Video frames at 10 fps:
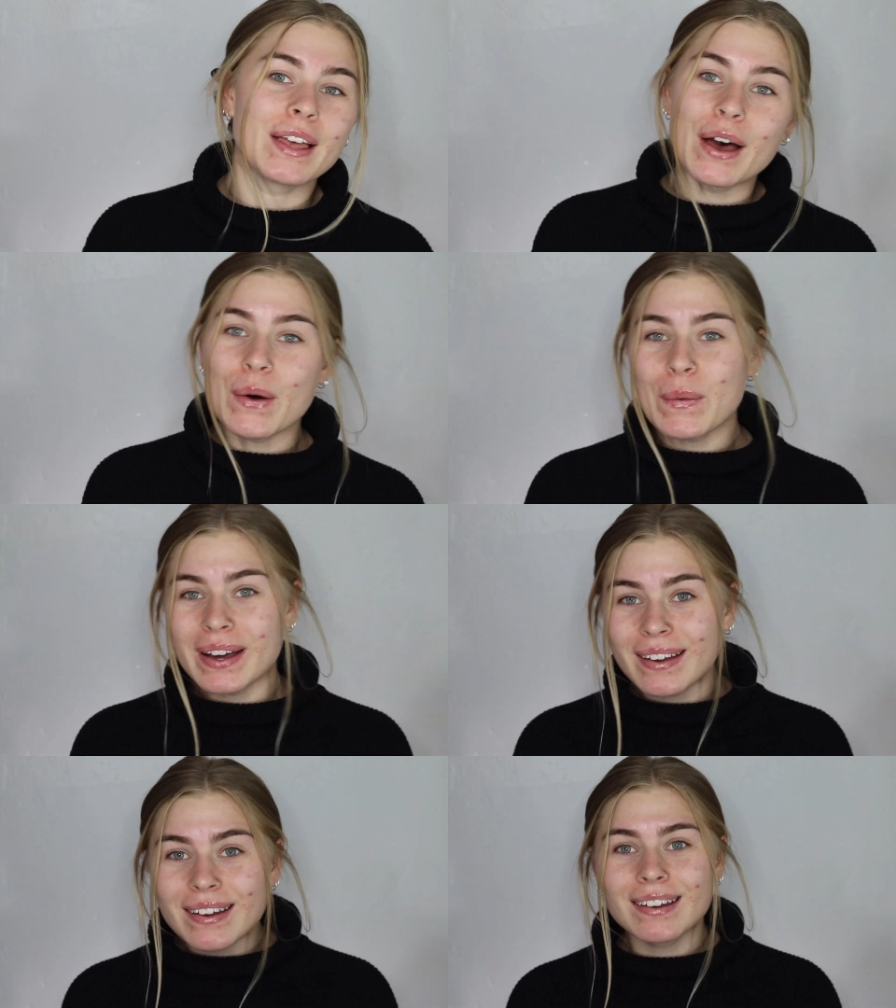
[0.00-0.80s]
Hello.
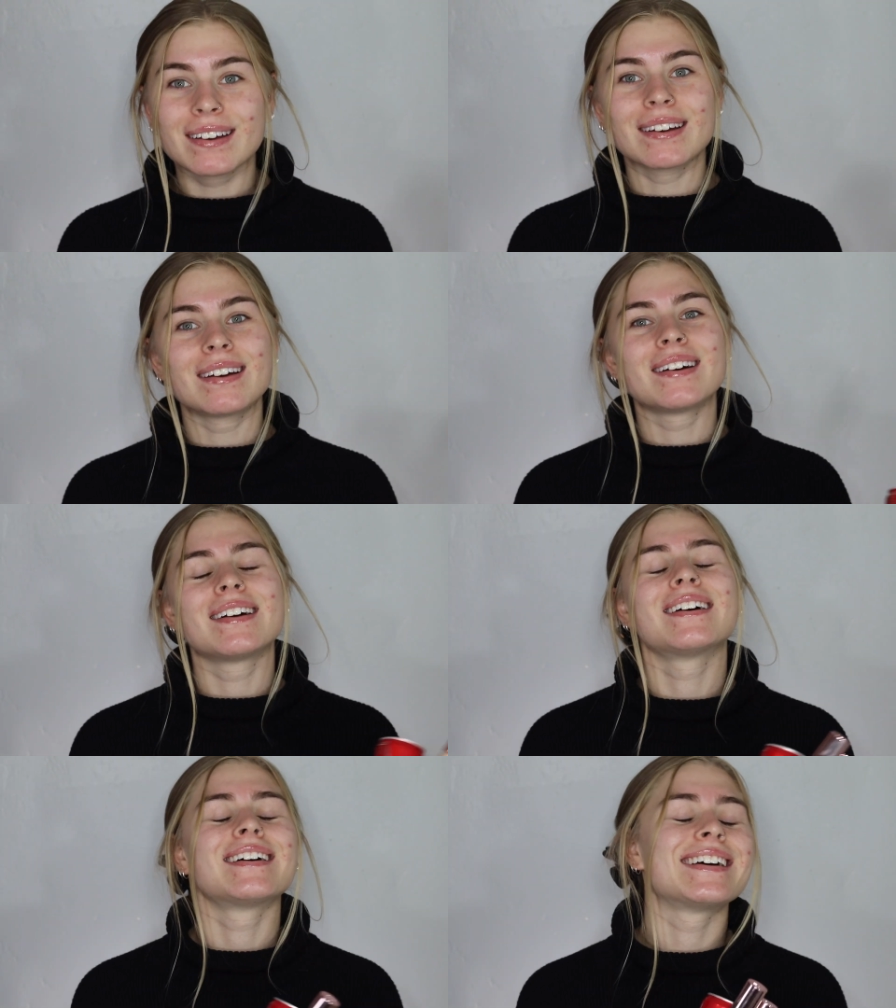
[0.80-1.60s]

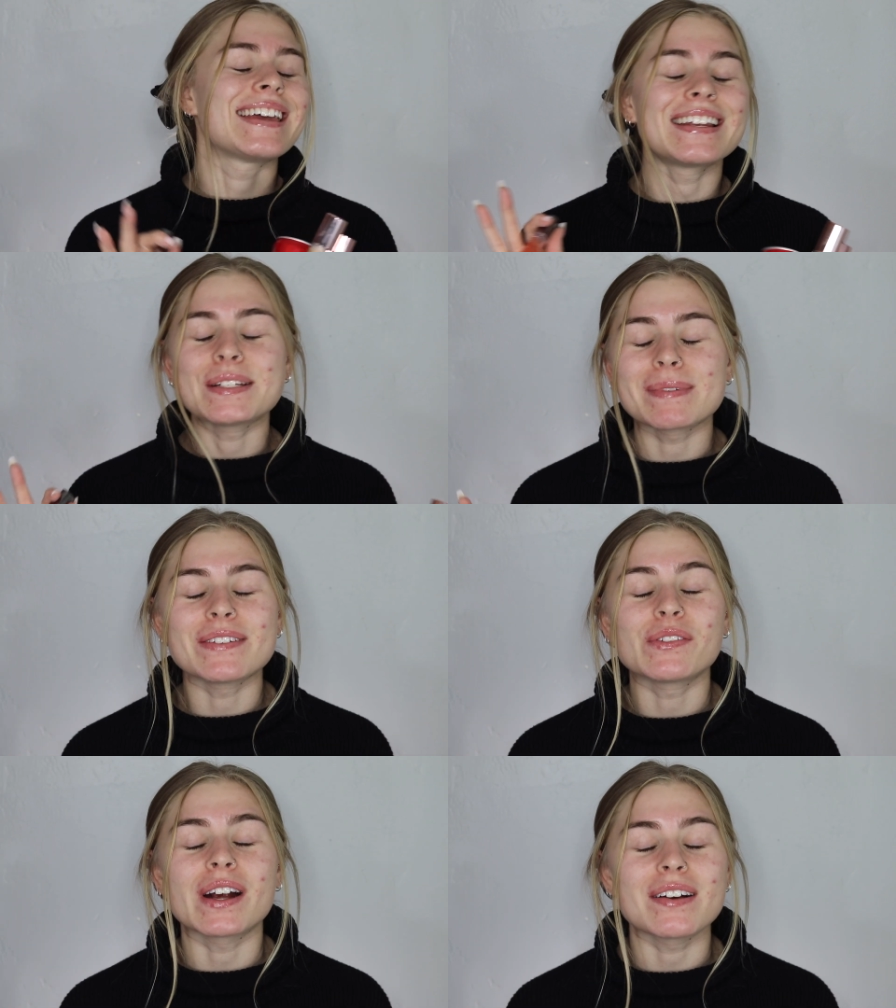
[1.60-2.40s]
It has
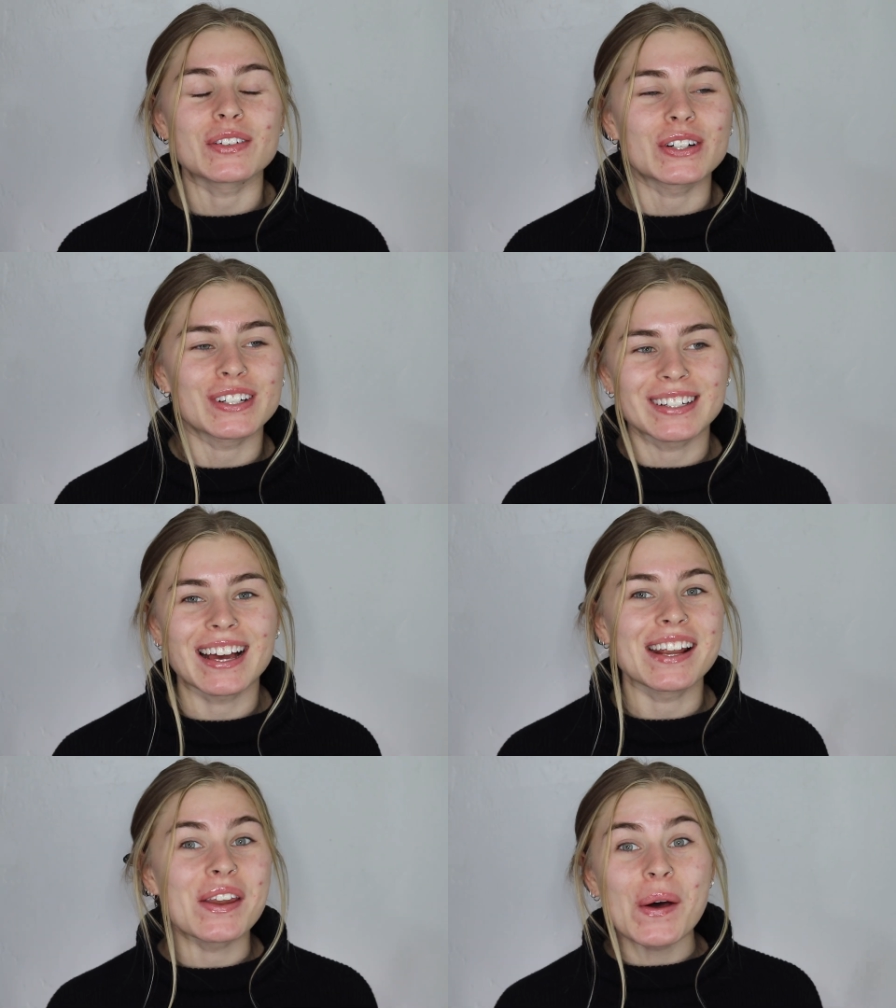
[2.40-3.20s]
been forever.
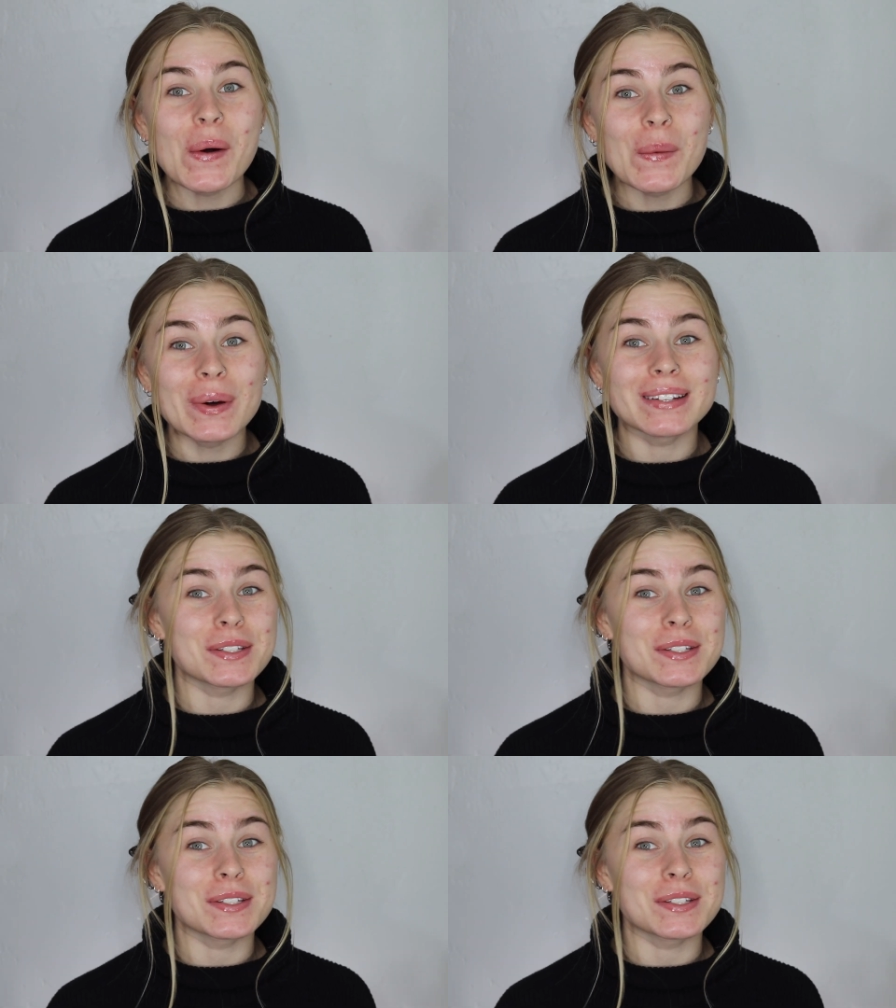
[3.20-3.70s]
I know.